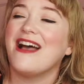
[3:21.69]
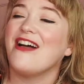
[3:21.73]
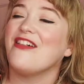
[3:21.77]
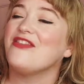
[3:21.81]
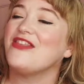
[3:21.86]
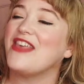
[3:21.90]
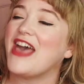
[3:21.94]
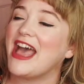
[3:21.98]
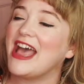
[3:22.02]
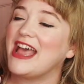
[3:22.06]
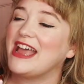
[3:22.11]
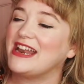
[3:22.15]

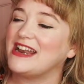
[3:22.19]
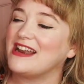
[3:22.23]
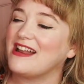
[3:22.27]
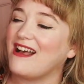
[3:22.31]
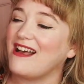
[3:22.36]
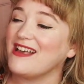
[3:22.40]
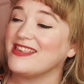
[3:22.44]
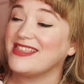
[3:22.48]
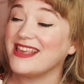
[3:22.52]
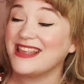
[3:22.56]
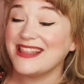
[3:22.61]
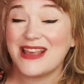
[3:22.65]
then I
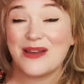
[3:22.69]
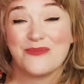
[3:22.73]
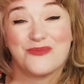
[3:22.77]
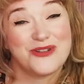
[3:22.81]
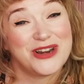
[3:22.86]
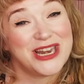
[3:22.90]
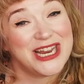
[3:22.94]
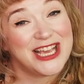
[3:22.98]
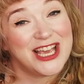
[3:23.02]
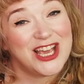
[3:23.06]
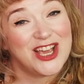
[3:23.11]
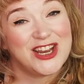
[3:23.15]
think they're
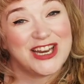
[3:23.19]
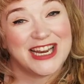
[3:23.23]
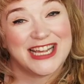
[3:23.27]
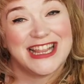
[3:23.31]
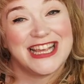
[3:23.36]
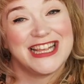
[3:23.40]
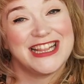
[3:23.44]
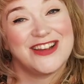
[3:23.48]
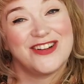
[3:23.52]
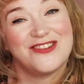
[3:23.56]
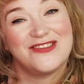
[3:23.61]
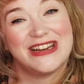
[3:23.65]
pretty good. I
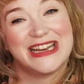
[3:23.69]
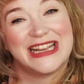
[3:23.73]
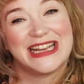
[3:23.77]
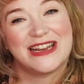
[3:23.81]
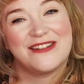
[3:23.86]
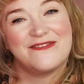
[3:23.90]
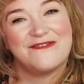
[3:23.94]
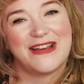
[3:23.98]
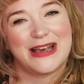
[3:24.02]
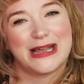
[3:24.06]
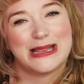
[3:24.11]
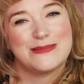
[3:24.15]
think they're a really good
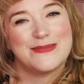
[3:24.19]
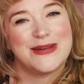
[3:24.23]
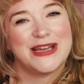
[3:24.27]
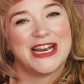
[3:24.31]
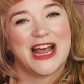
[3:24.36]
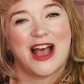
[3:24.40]
investment.